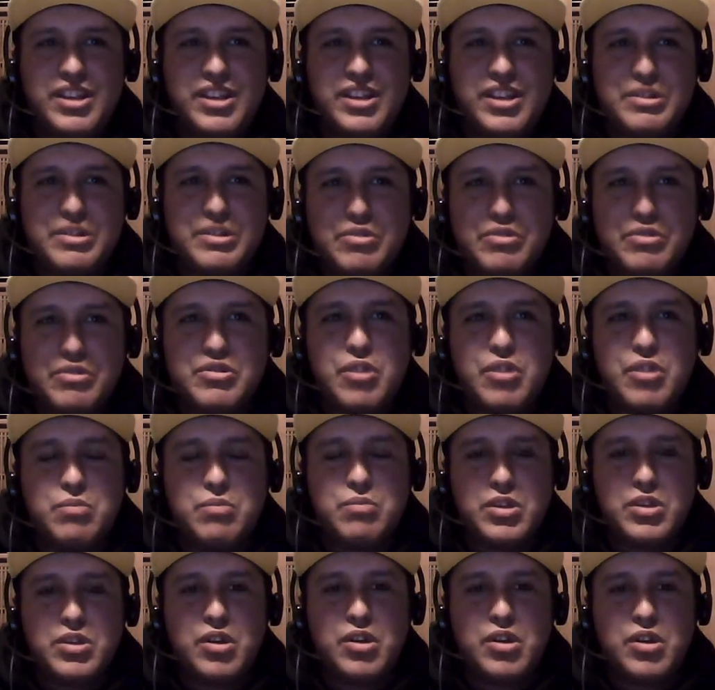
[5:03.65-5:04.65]
good job
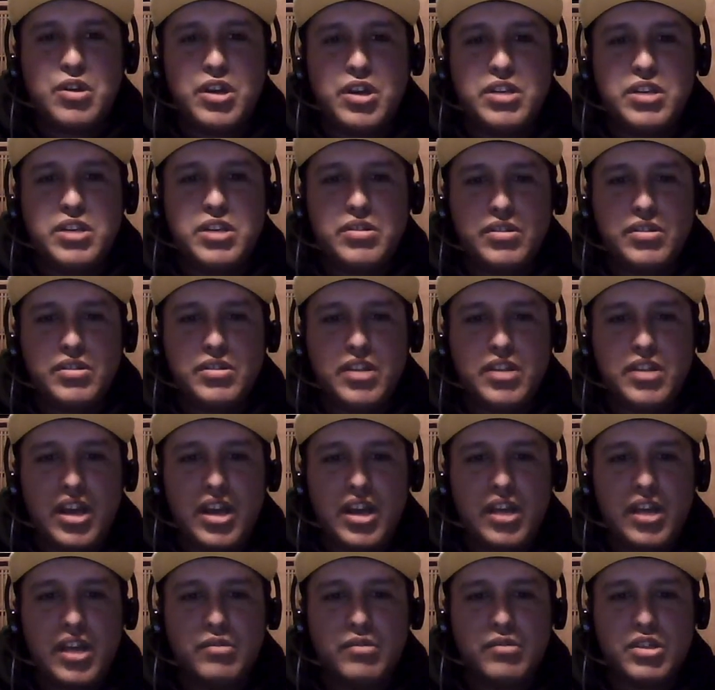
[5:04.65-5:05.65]
tonight.
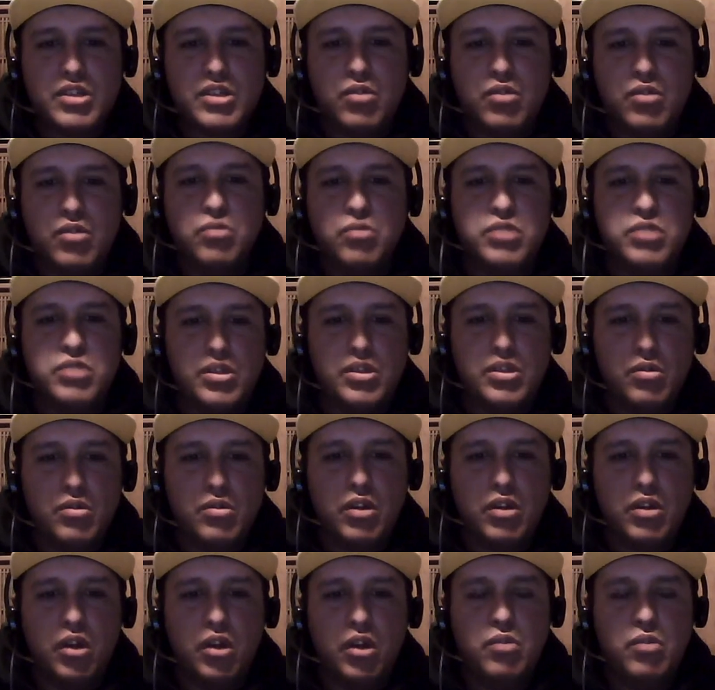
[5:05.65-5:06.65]
He was called to do a
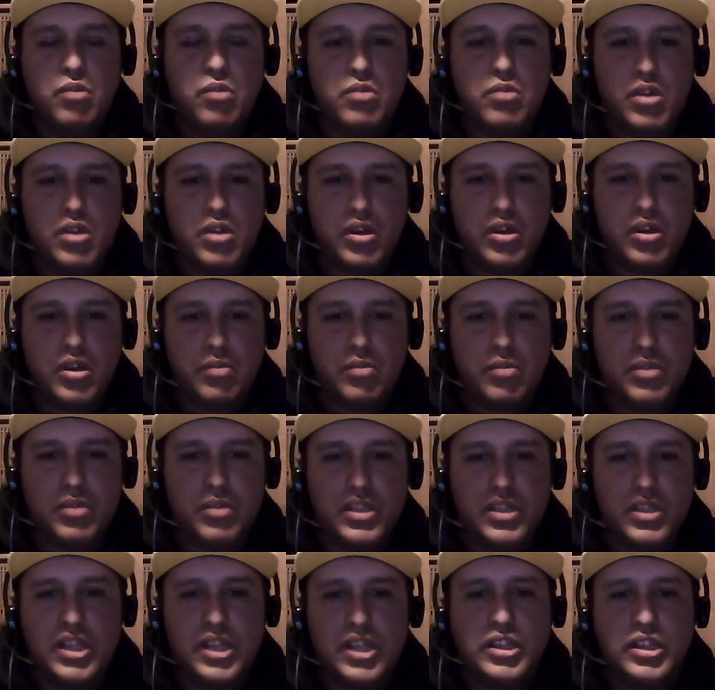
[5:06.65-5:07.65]
lot of work,
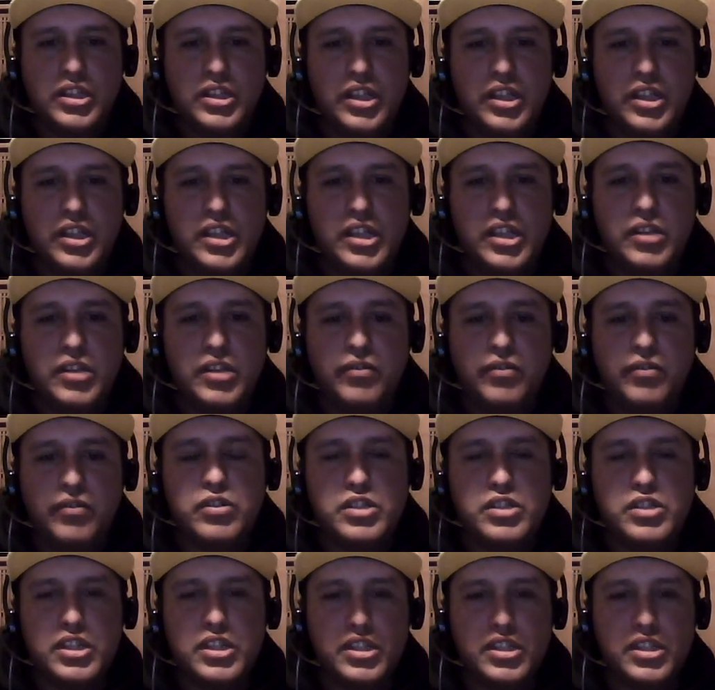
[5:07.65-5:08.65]
particularly in the
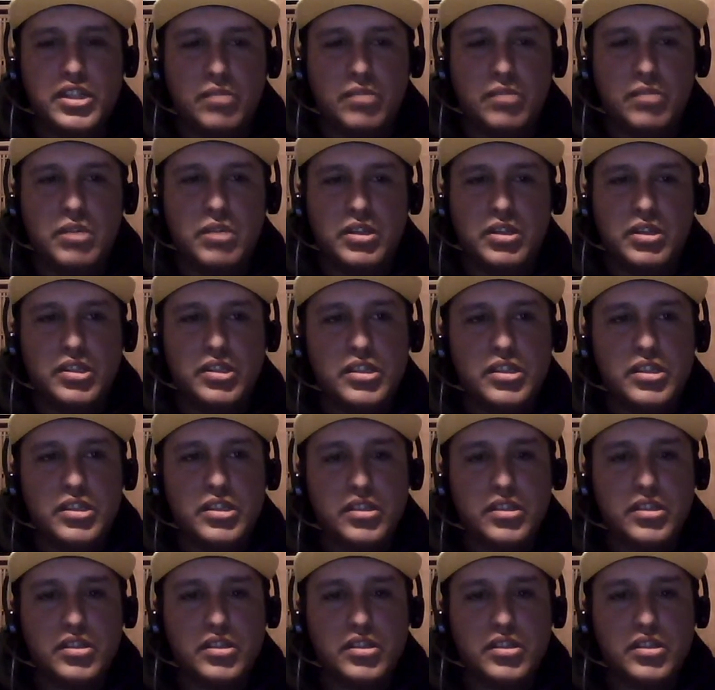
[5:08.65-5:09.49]
first 60 minutes.